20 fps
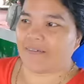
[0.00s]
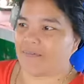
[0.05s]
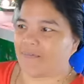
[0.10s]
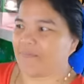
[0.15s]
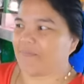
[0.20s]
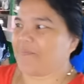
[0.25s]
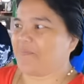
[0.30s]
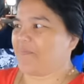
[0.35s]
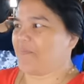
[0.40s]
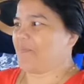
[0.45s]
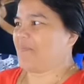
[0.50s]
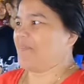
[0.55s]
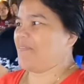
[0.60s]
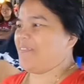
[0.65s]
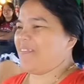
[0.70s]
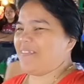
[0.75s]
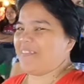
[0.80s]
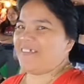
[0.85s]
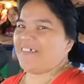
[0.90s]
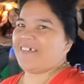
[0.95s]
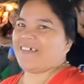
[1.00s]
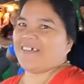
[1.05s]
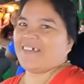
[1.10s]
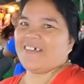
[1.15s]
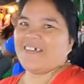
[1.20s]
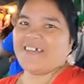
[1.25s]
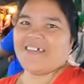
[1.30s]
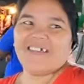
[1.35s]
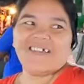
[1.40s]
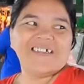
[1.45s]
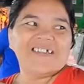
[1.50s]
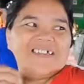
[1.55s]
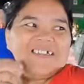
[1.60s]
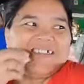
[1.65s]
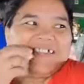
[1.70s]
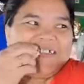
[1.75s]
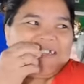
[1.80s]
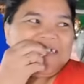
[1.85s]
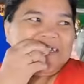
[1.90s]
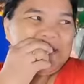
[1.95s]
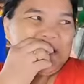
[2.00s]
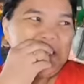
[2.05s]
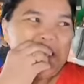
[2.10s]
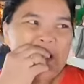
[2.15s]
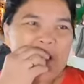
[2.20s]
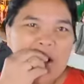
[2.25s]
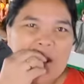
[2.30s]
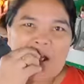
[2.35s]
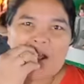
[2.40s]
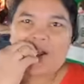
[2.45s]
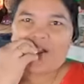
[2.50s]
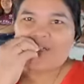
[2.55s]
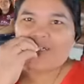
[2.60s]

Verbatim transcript: for you, better for everyone around you. It seems like the